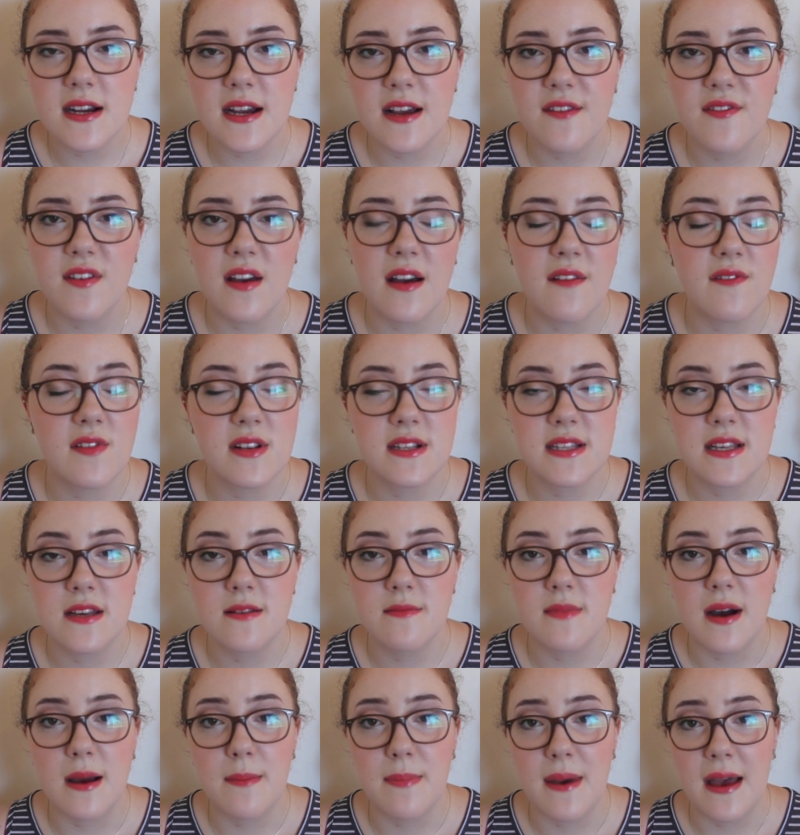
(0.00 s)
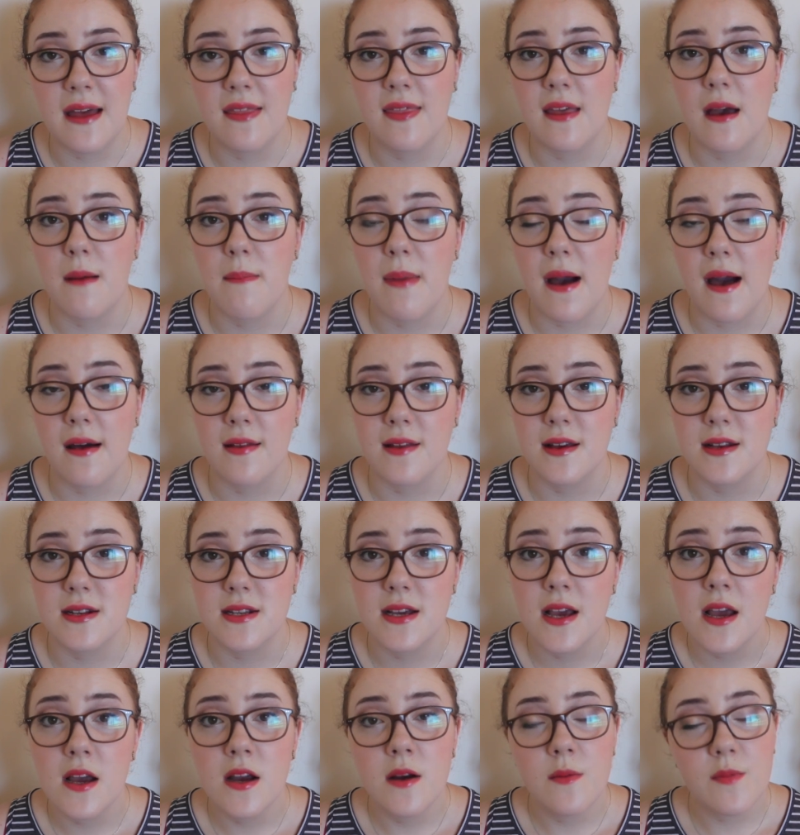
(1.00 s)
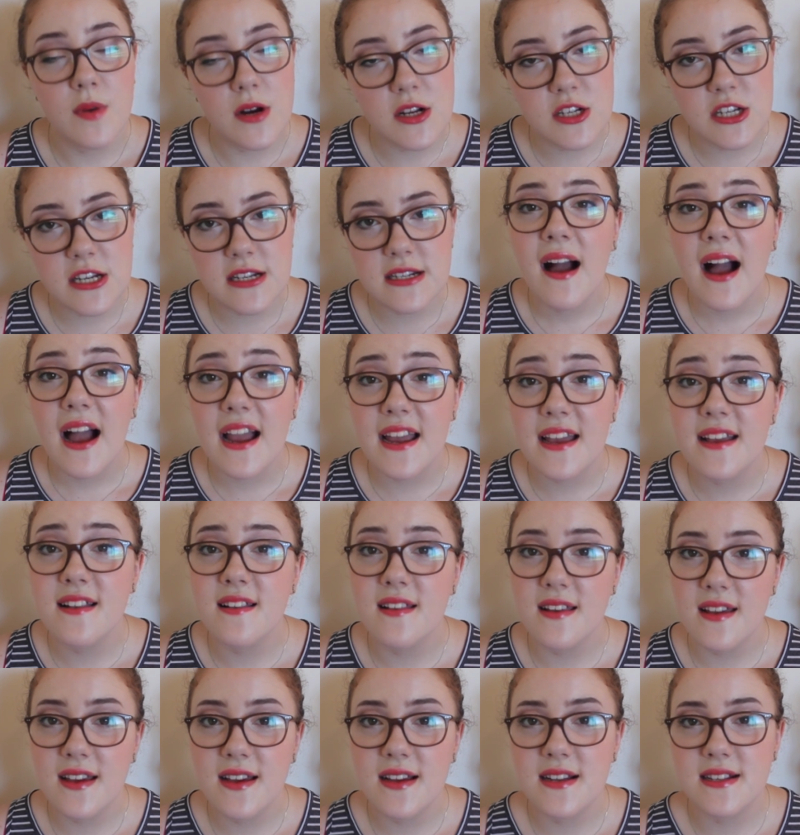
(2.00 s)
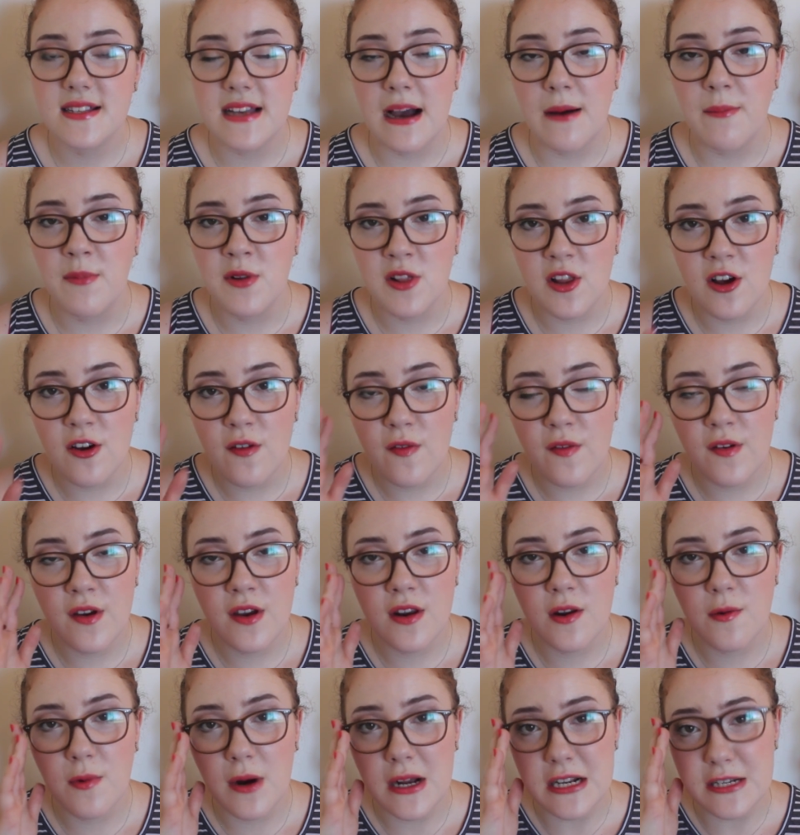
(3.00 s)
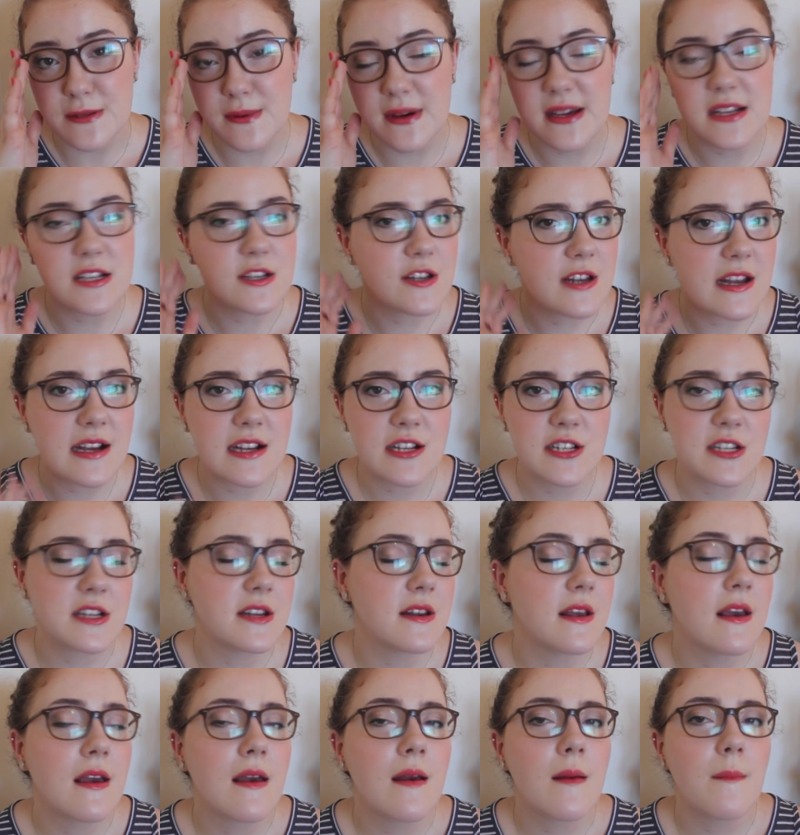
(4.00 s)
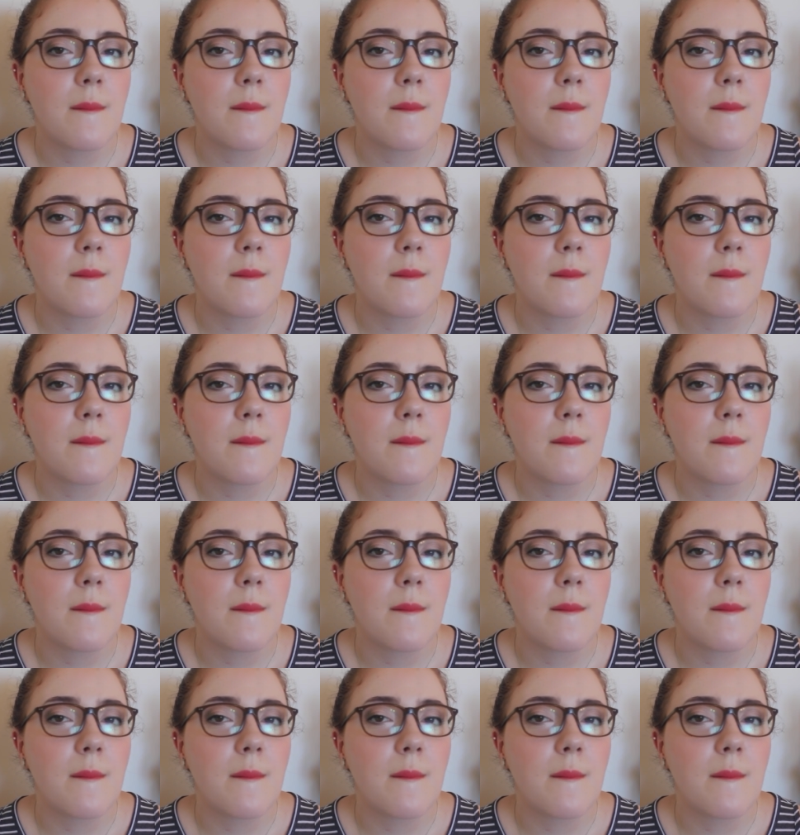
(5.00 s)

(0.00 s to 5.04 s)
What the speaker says: If you haven't seen my Pan That Palette project, I can link it down below for you to watch my introduction,